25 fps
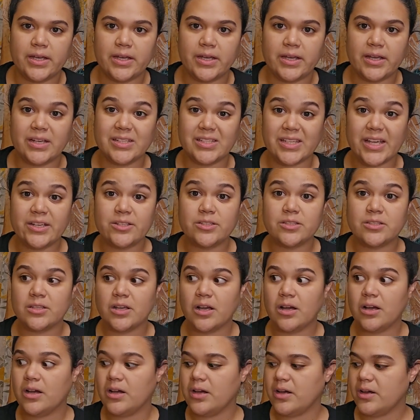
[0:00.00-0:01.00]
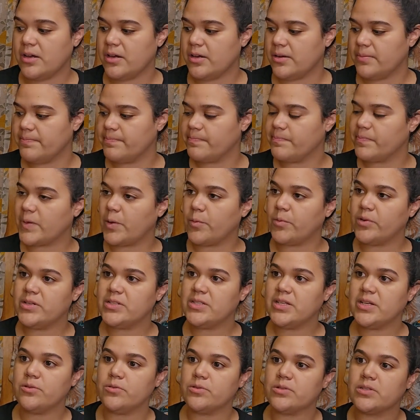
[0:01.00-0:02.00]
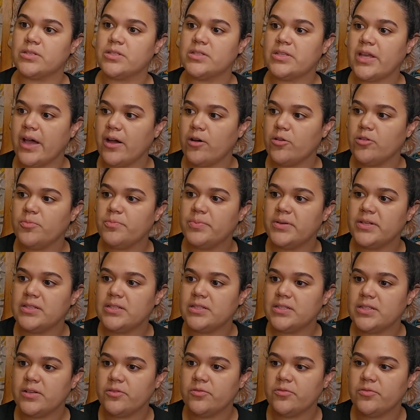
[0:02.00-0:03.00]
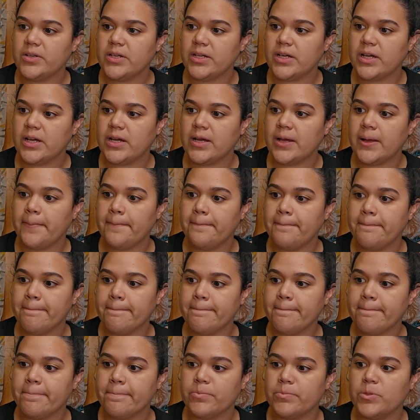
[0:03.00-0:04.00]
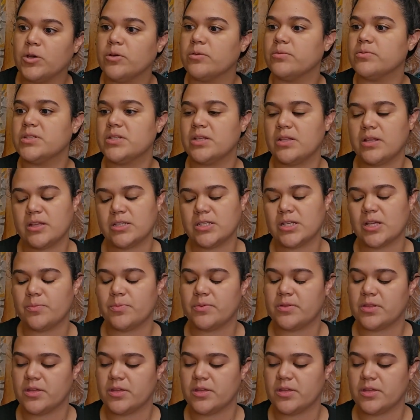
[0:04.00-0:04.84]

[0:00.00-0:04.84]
Because I saw, I want to say it was South Pacific. No, so not South